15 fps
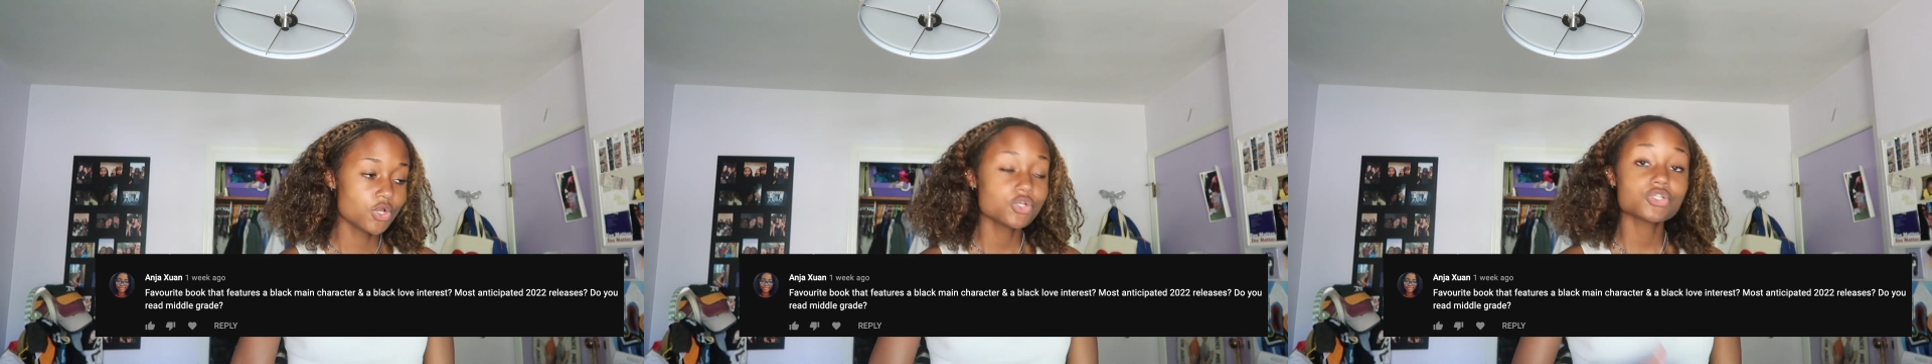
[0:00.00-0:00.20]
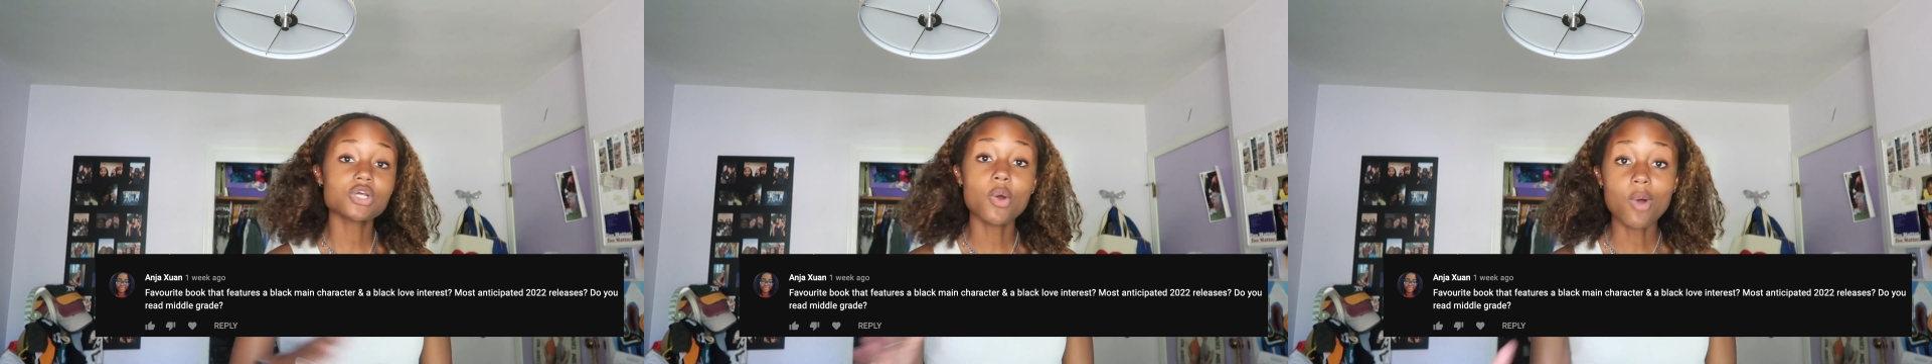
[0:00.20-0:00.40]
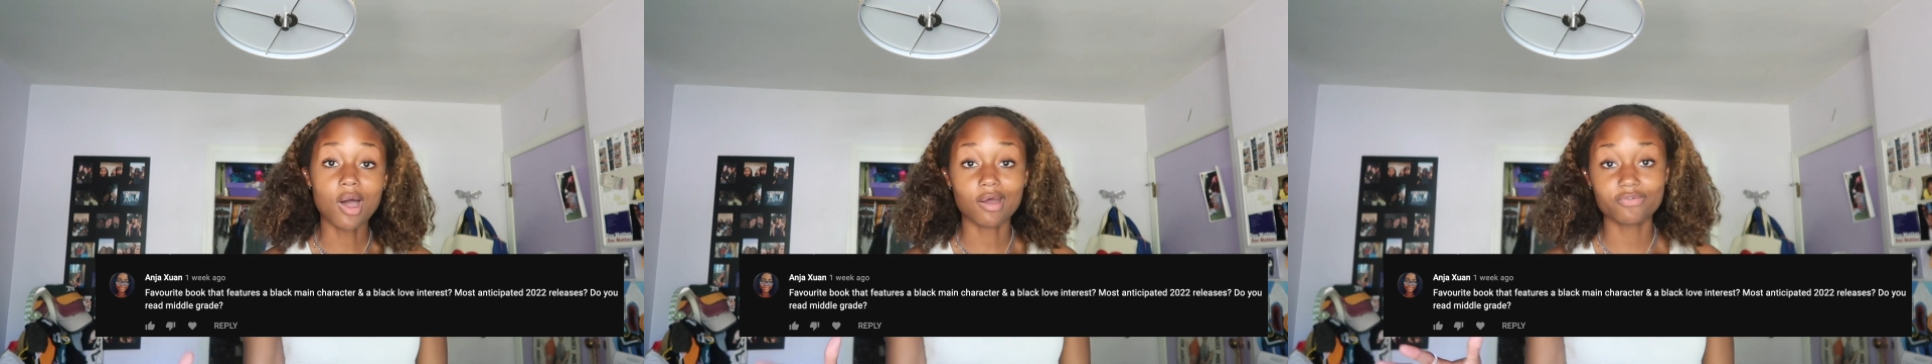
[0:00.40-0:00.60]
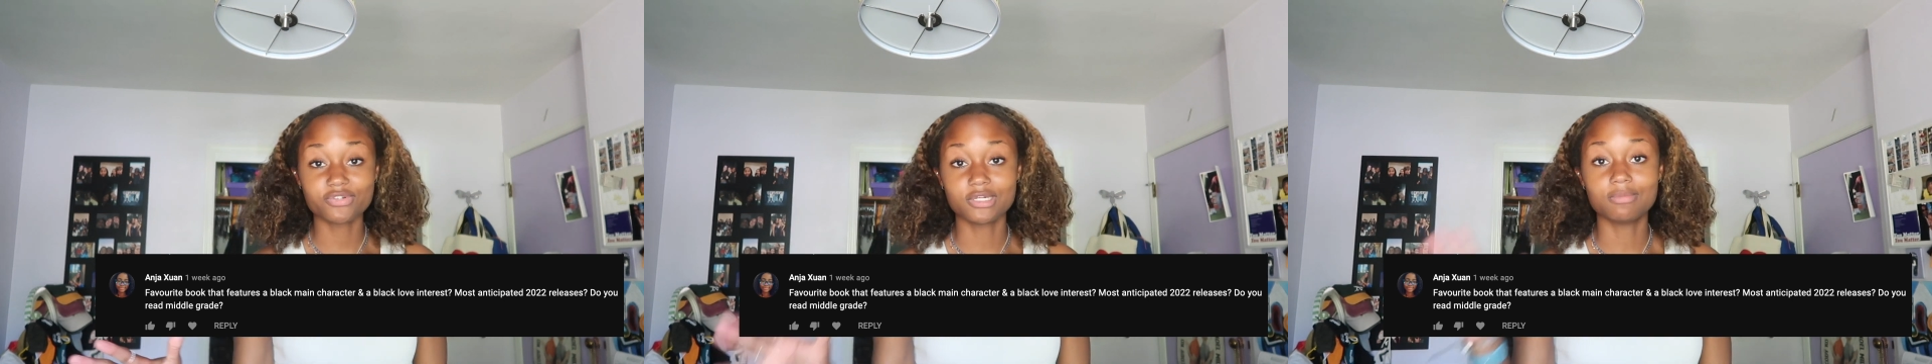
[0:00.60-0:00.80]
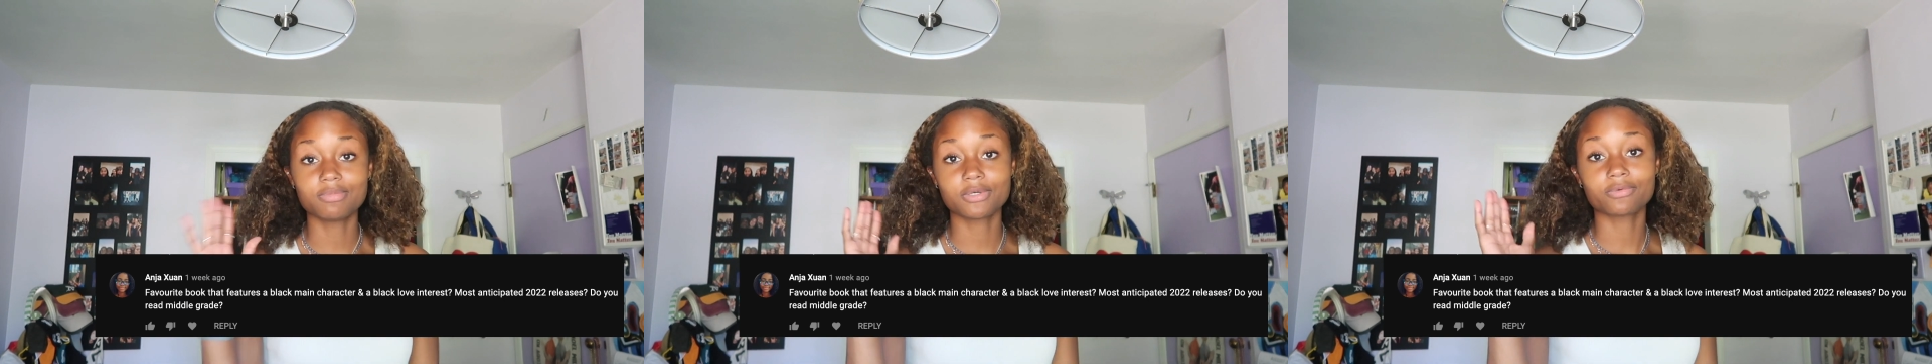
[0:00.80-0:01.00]
so
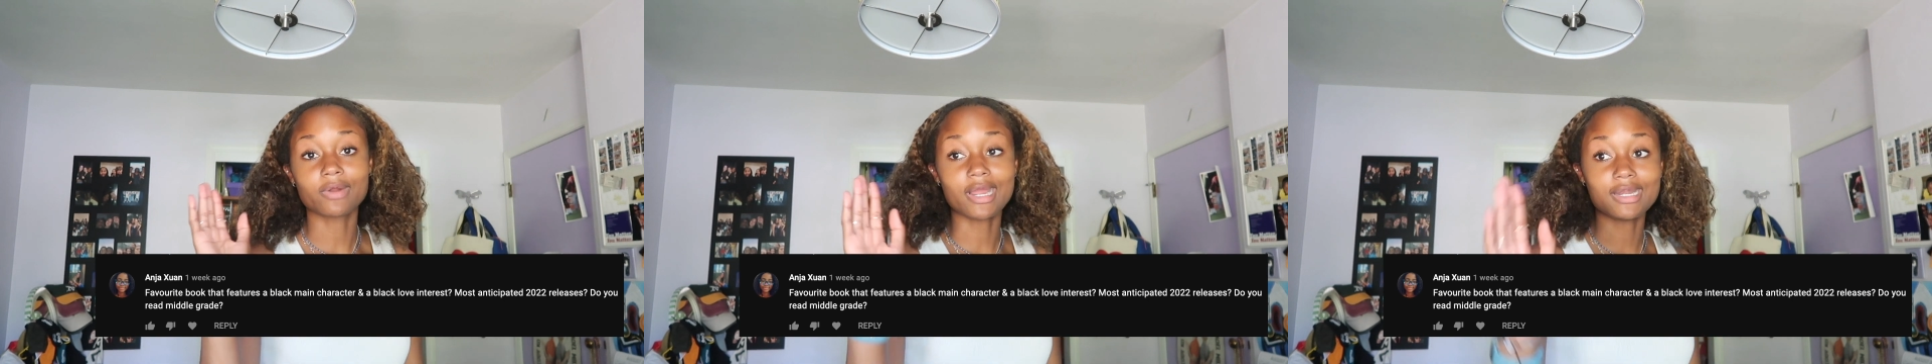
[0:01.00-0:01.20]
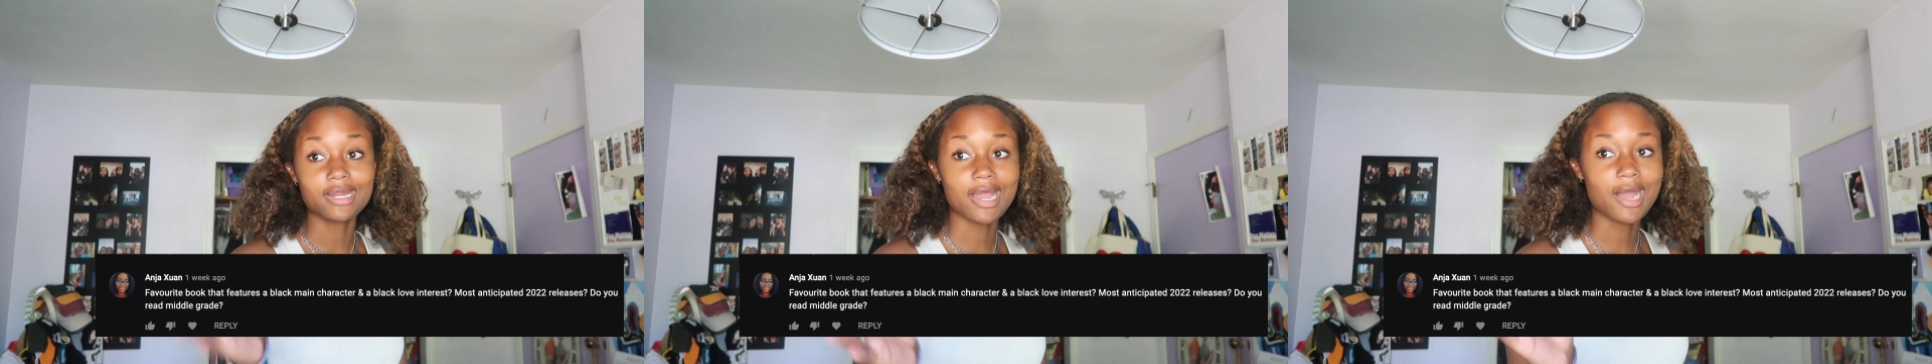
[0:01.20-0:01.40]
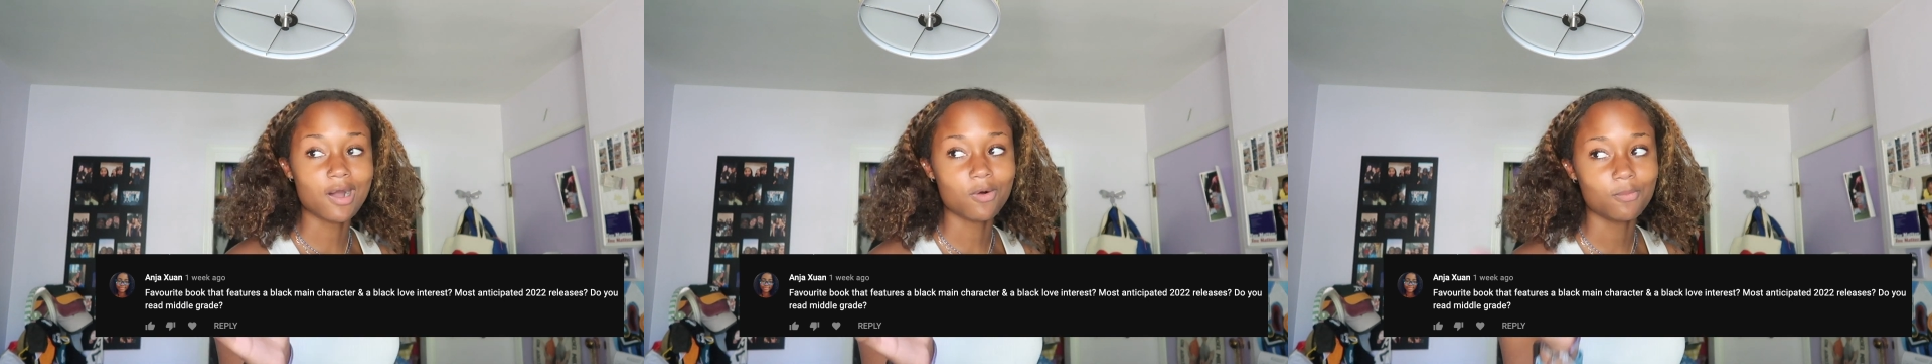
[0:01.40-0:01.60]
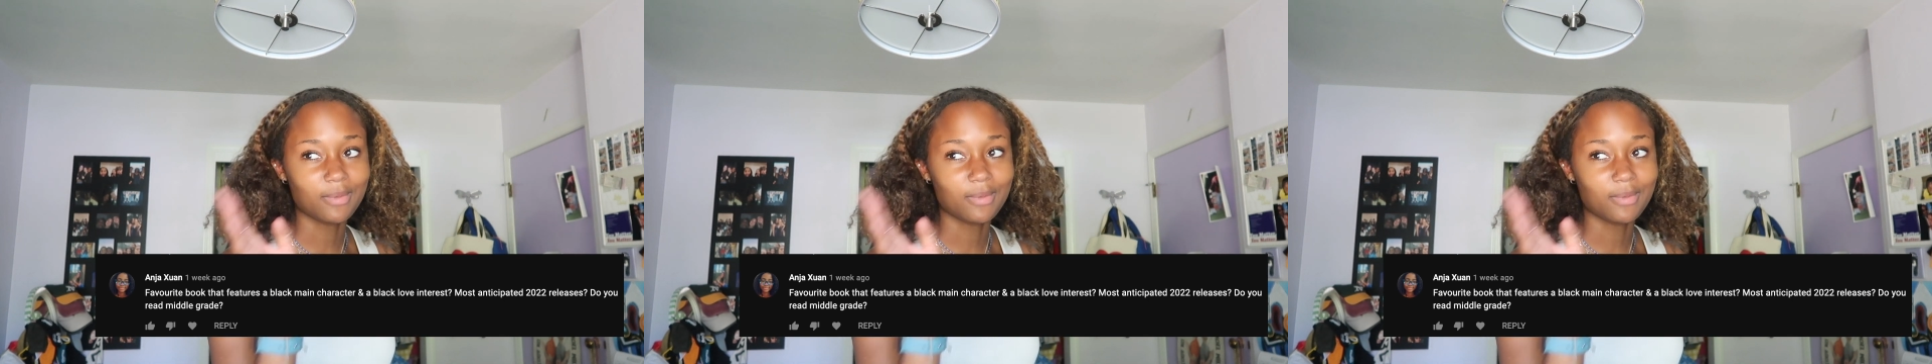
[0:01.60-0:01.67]
often, but right now